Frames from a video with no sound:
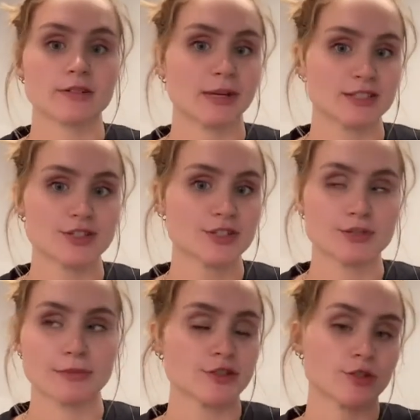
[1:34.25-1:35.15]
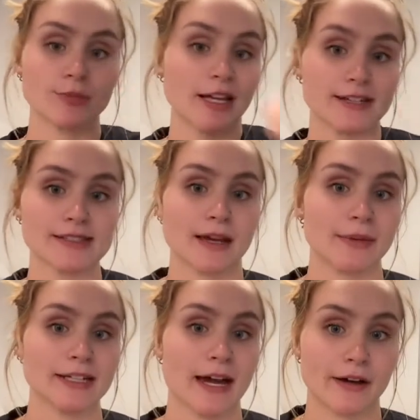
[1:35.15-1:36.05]
much menstrual blood is
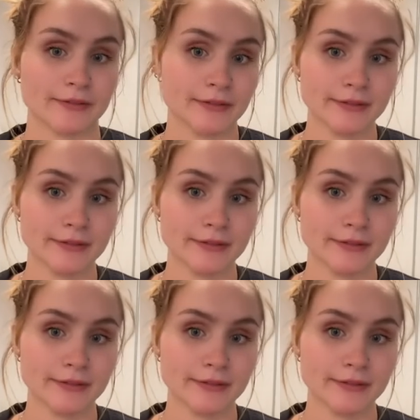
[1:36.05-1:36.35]
coming down